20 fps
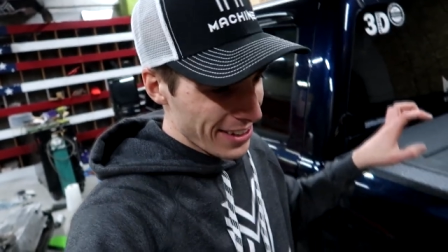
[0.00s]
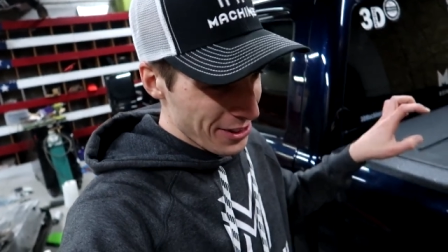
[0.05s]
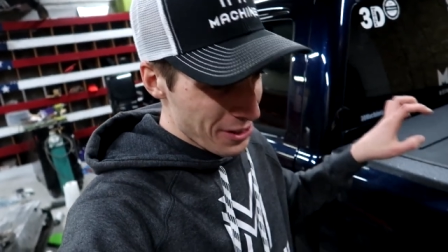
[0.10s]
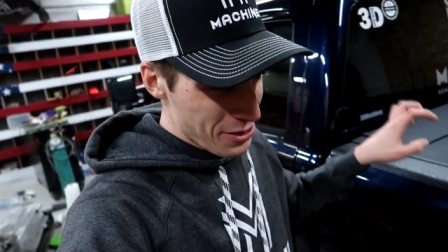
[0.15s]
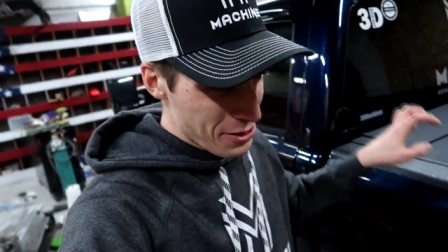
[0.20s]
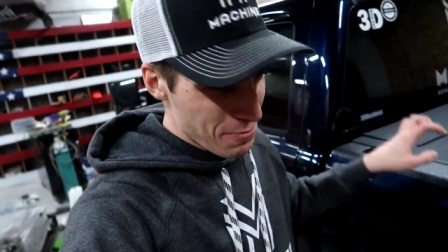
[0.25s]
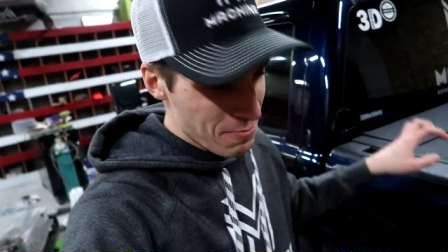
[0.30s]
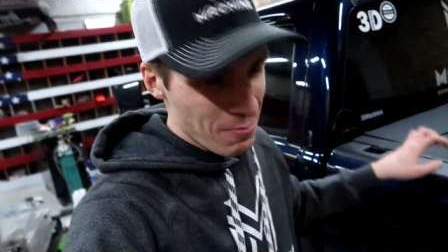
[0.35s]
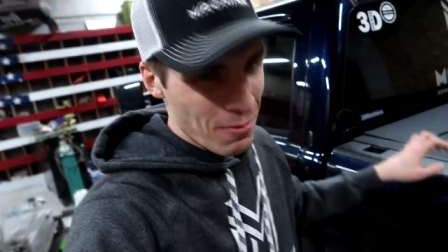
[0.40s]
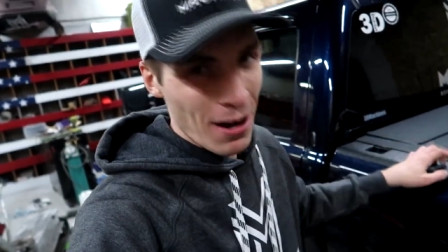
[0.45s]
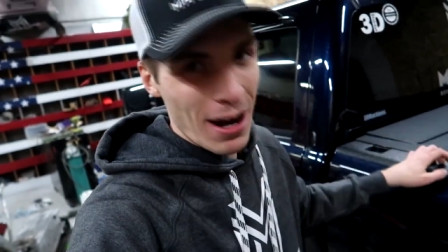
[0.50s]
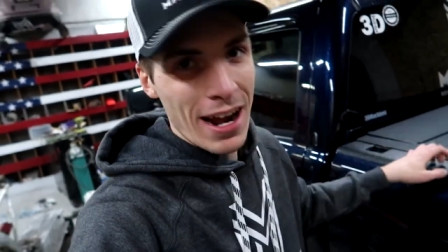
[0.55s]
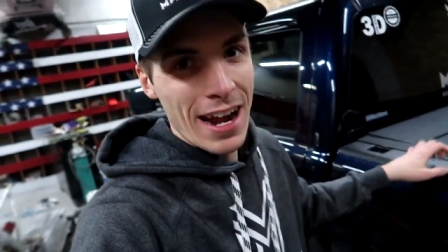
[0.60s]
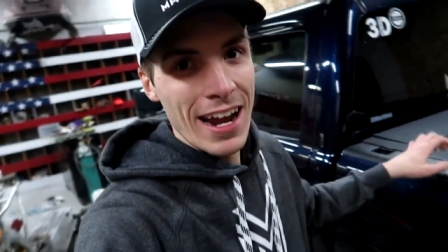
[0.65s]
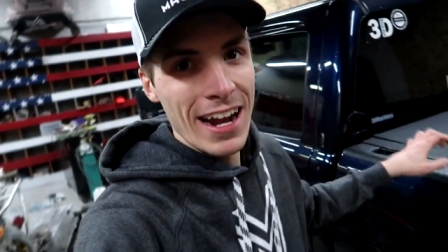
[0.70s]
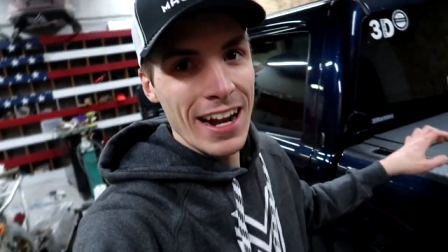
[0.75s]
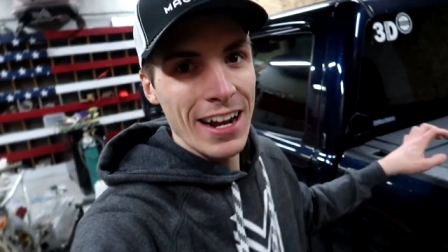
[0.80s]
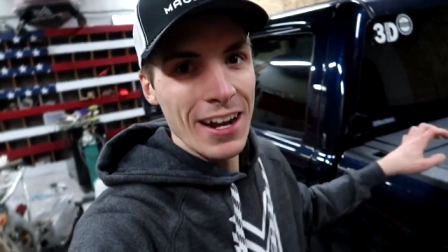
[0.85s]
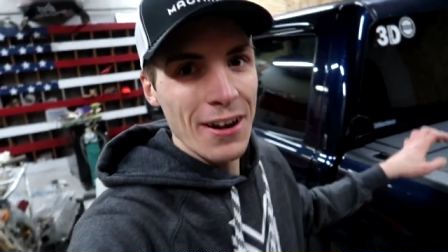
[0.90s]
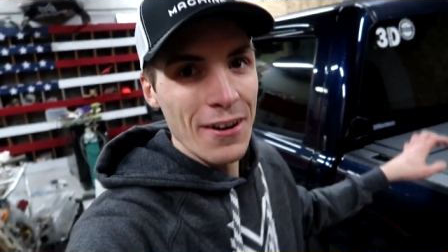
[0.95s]
it looks
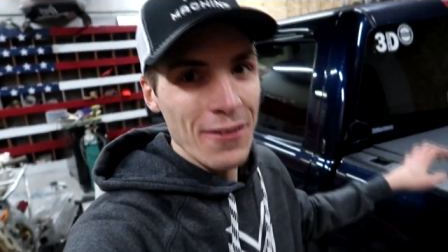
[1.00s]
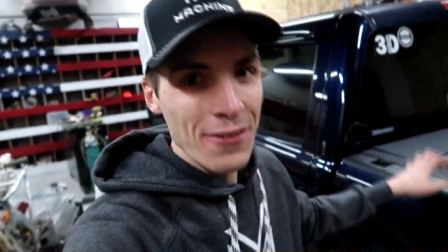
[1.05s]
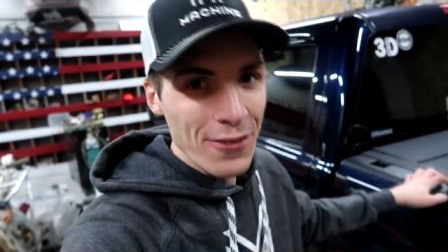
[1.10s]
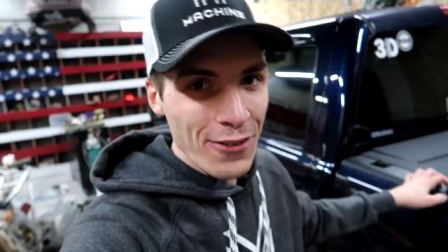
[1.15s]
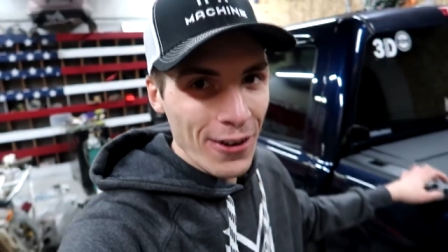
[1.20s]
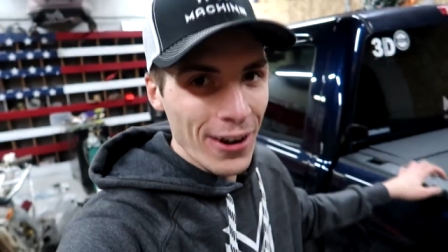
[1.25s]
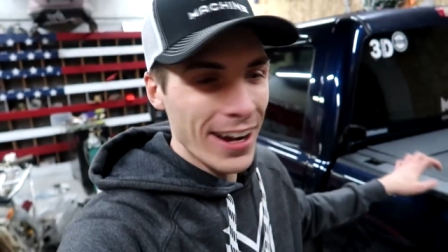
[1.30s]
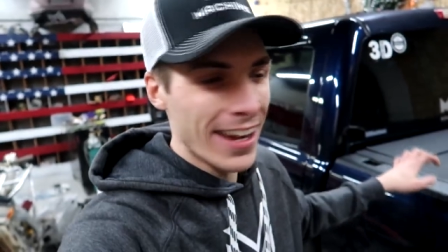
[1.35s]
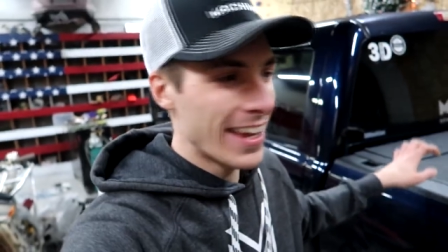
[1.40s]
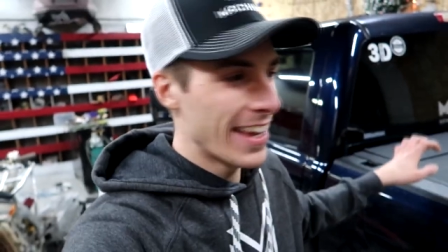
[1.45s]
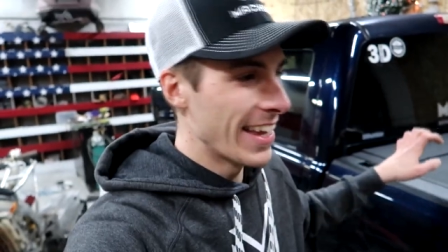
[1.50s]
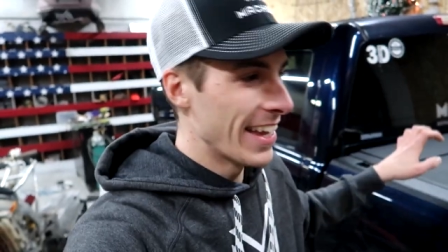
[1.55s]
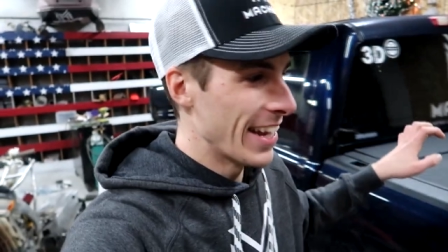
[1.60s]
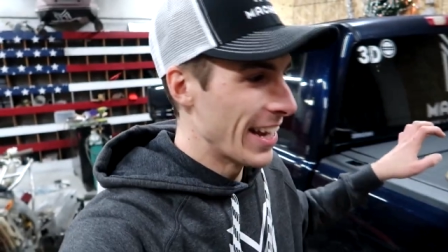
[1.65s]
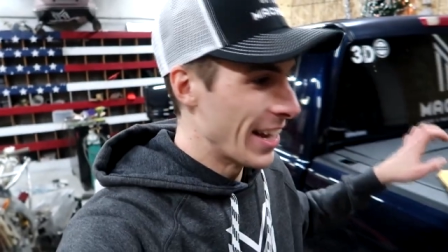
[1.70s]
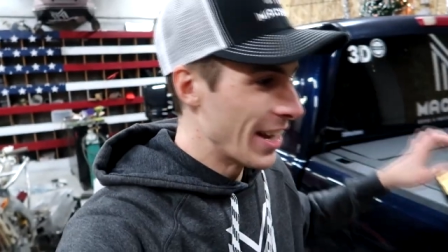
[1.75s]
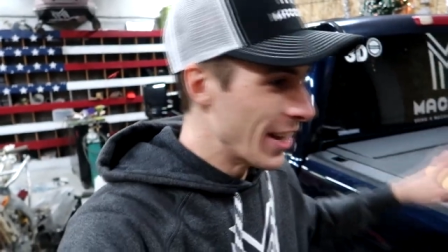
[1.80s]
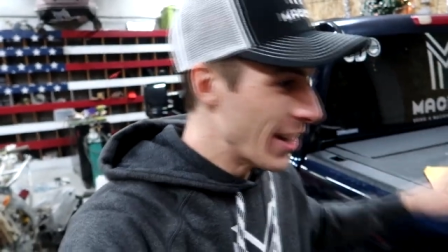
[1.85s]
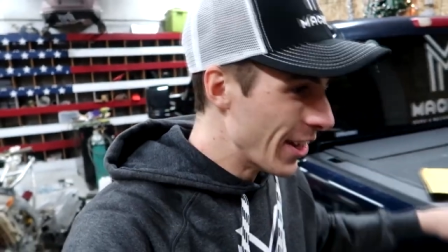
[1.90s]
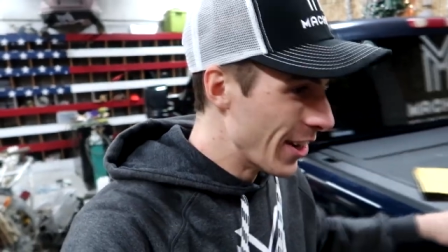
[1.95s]
brand
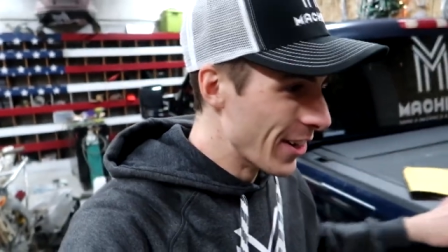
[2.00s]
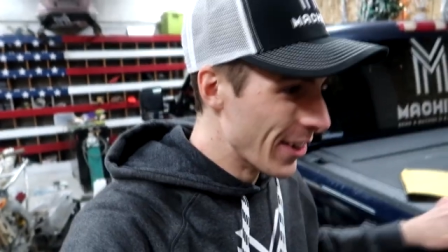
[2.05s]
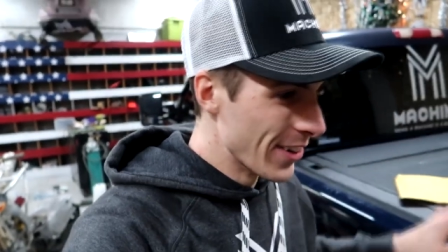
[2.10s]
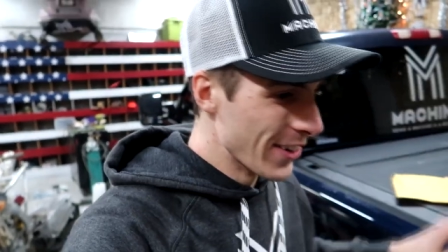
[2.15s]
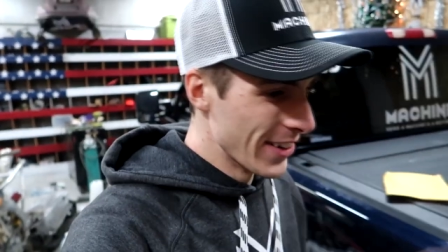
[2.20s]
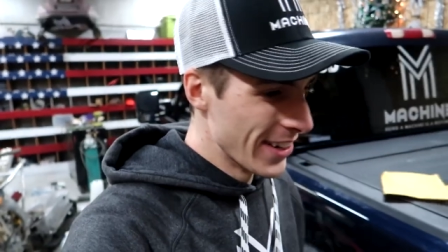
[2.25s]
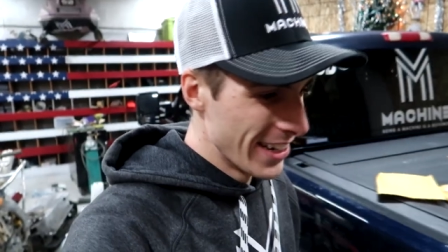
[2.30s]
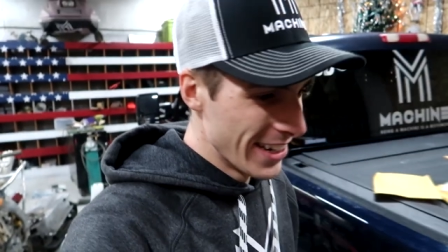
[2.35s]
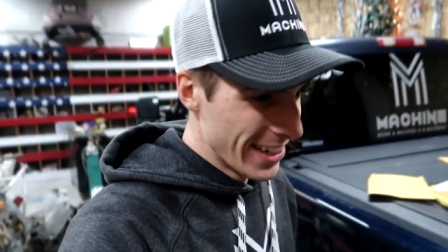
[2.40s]
freaking new.